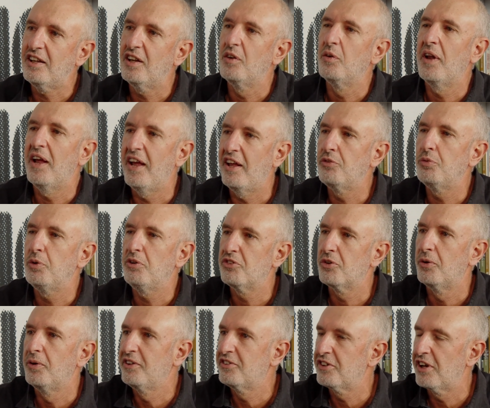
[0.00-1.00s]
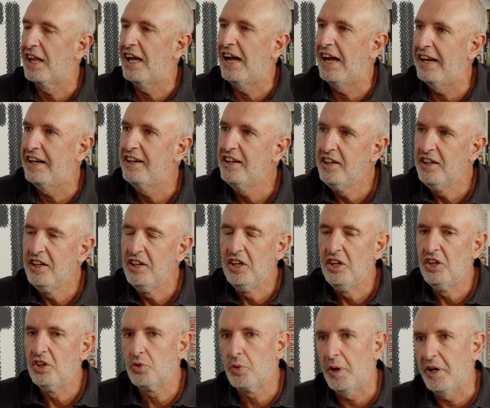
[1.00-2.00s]
And as we saw in July
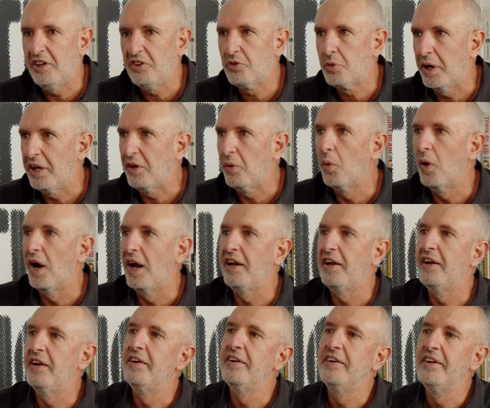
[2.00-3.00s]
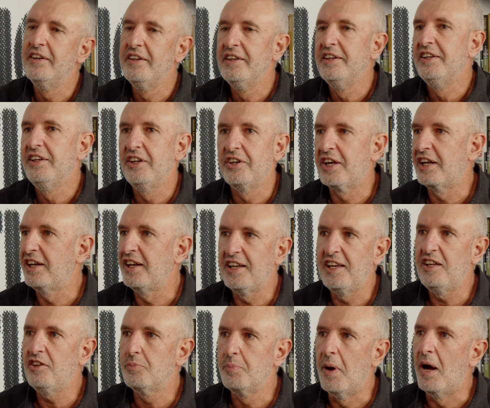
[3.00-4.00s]
2021, you can at
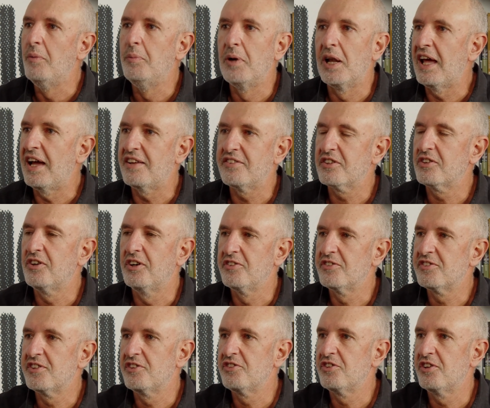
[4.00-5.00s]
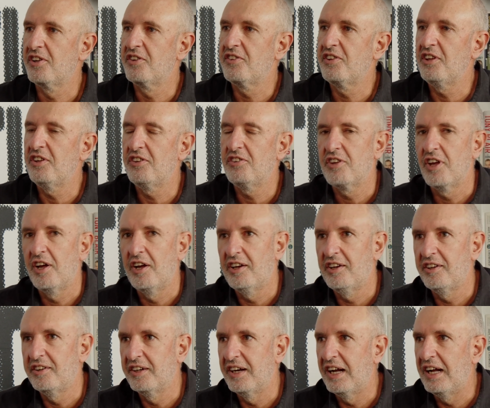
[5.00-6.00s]
least mobilize a constituency
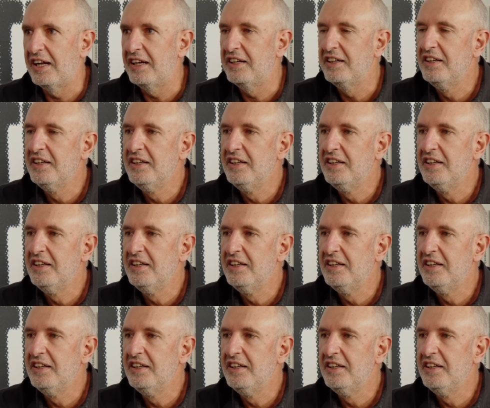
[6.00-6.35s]
so uh,